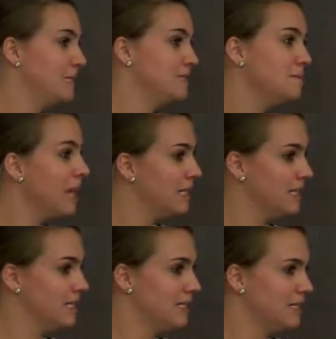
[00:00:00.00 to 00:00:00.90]
It
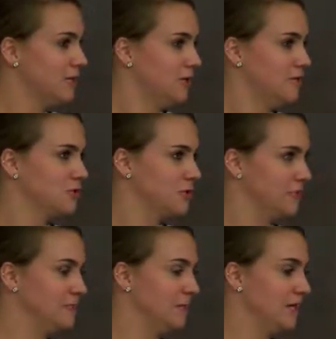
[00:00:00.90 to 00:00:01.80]
depended on the
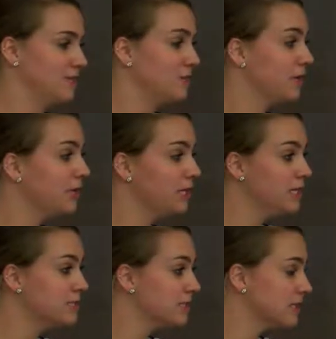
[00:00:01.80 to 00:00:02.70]
transplant. So
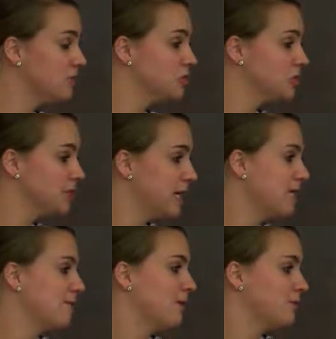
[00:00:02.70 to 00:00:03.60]
kidneys usually take
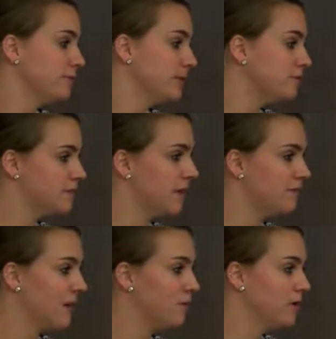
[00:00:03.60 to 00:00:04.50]
about 3 to 5
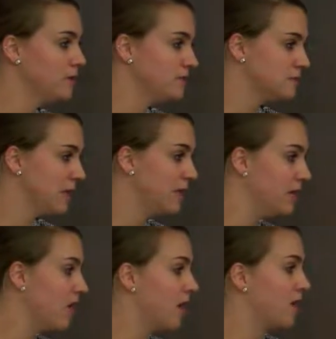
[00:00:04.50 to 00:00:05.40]
hours
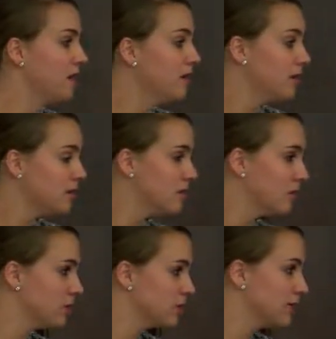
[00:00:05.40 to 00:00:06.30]
depending on the
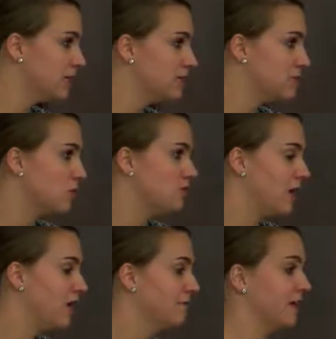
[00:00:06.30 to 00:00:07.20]
person. So if you
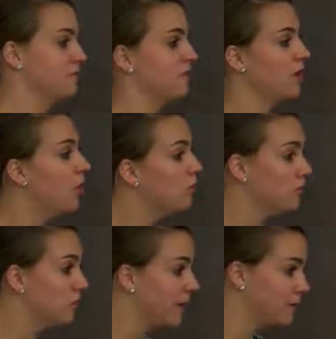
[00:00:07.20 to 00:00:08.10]
have like a very
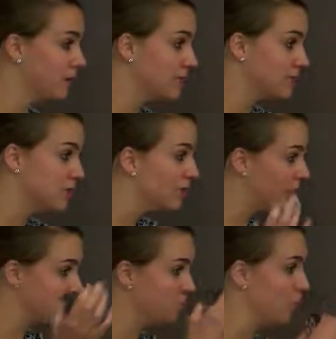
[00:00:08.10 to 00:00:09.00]
overweight person, you
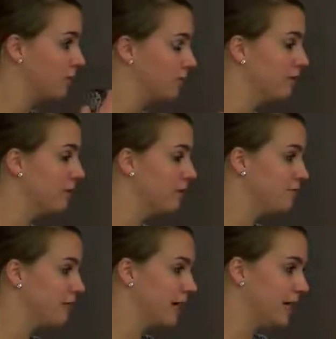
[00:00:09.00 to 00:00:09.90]
have to work through a lot of
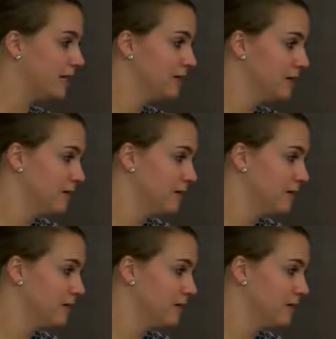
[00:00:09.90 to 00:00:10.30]
fat.